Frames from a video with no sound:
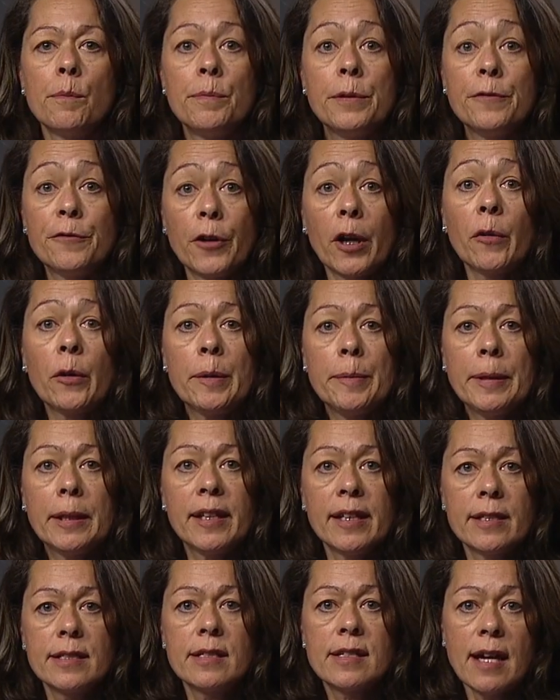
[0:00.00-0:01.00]
Before we
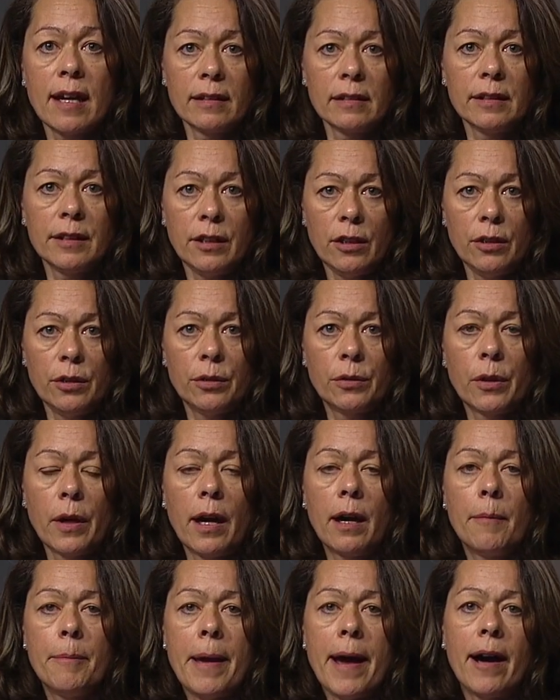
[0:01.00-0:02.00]
begin telling you
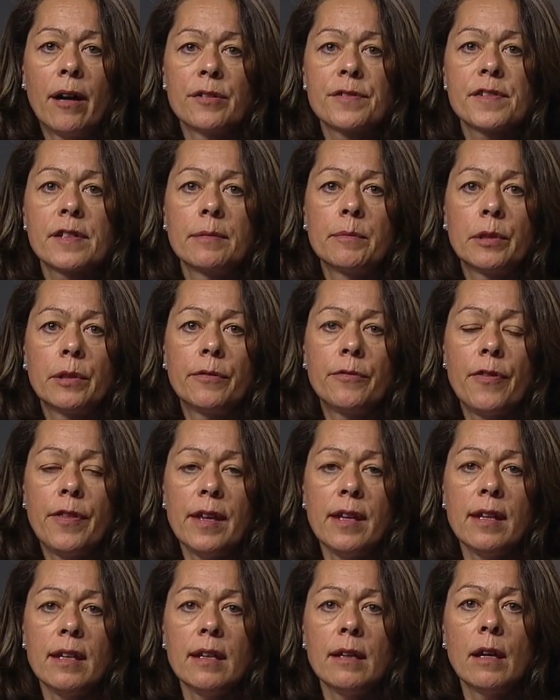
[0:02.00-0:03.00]
about some of
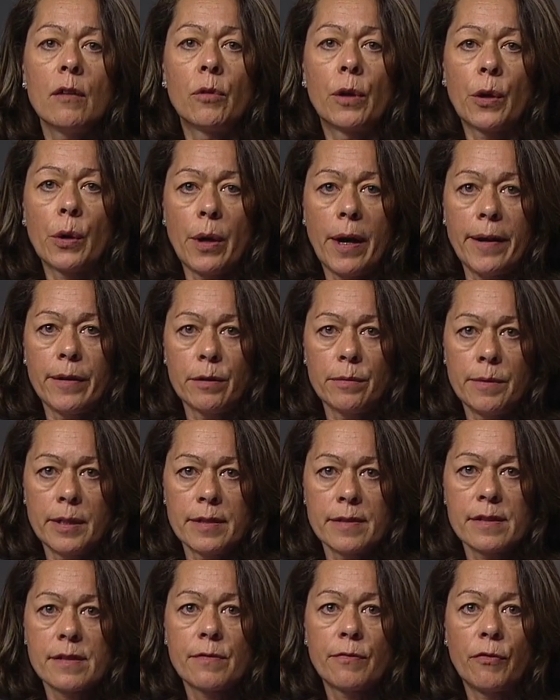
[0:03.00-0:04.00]
the
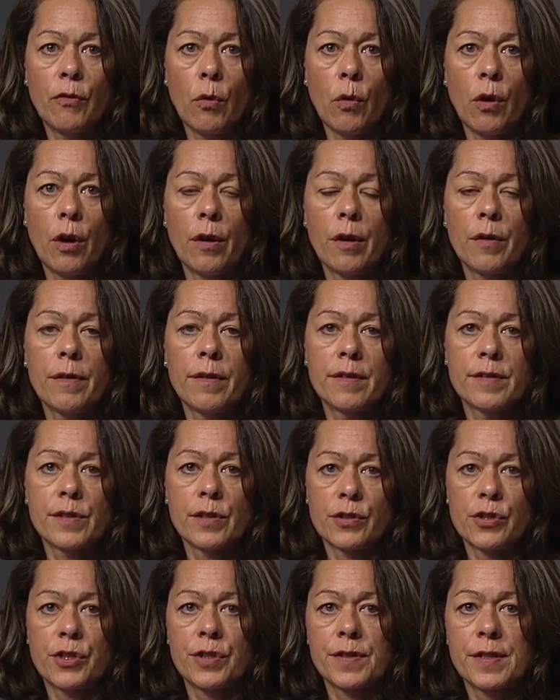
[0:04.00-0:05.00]
requirements for the
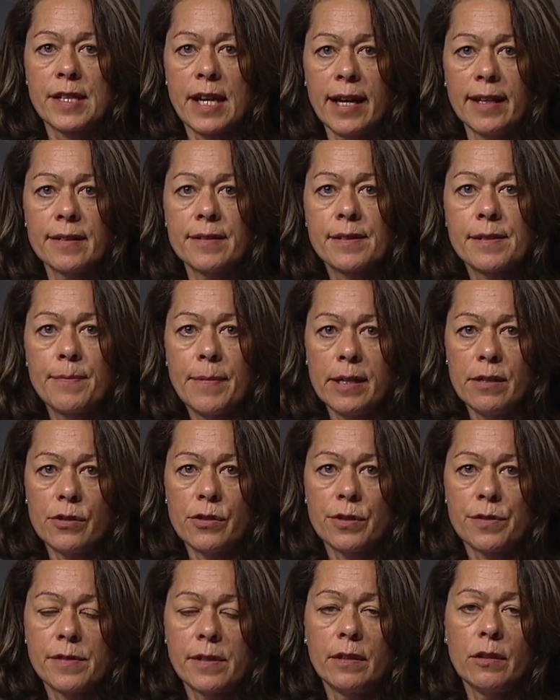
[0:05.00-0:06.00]
social science
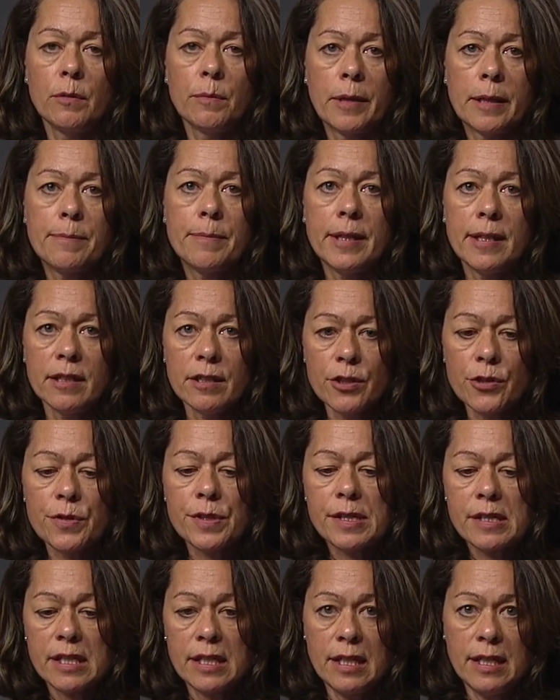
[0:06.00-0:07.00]
majors that you might be
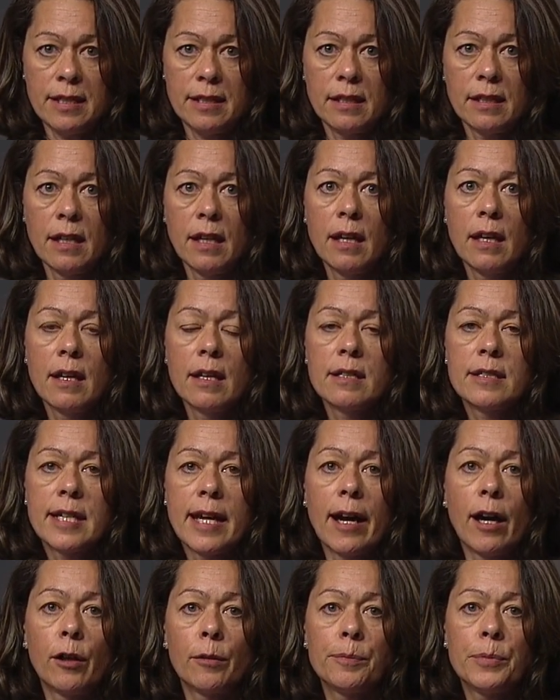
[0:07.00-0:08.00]
interested in to
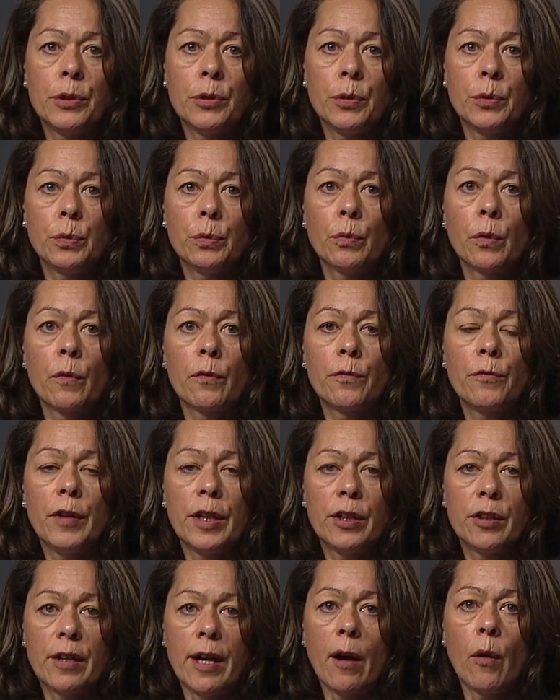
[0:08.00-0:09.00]
help you
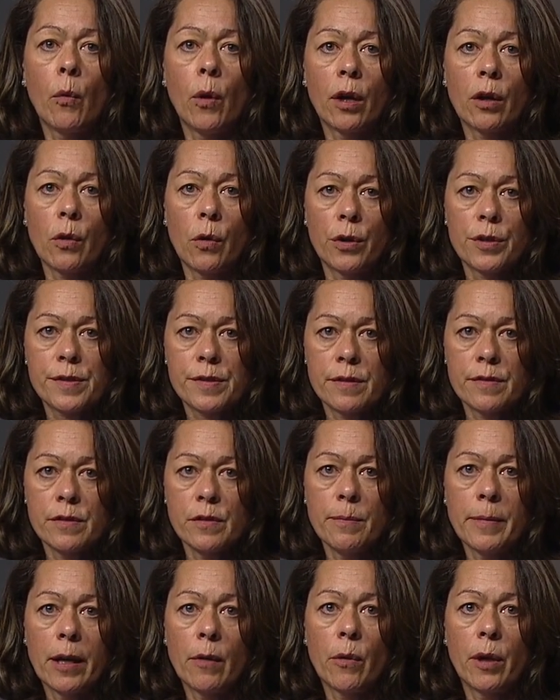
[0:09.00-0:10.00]
figure out what courses
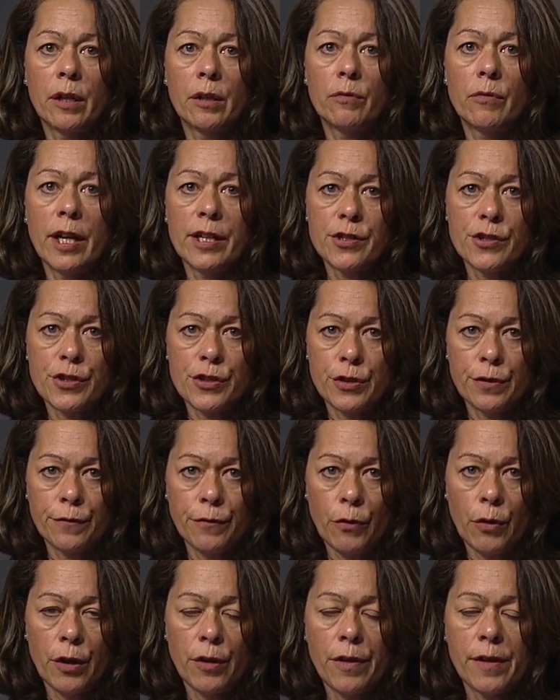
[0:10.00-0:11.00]
you might want to register
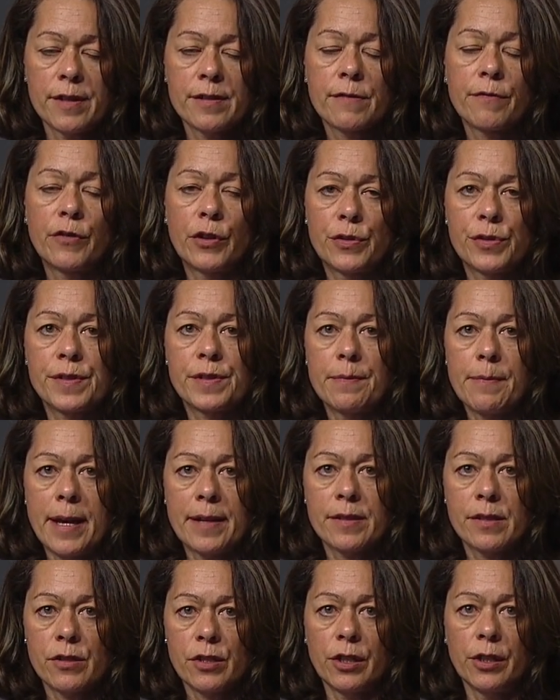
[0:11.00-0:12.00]
for this first
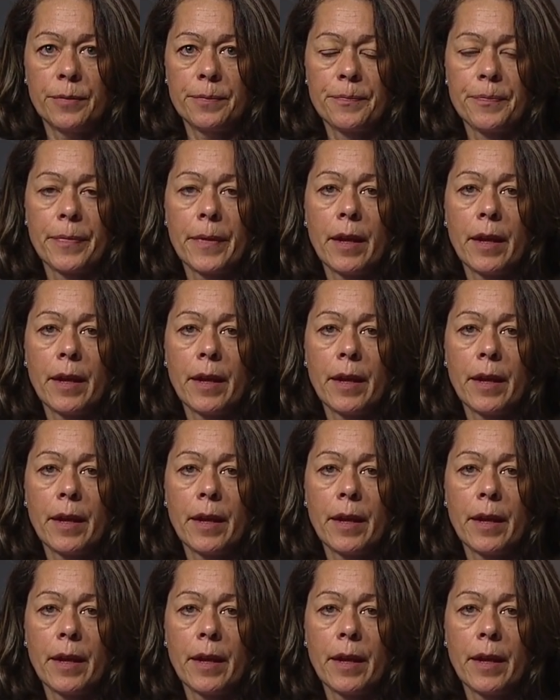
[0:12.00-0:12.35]
semester,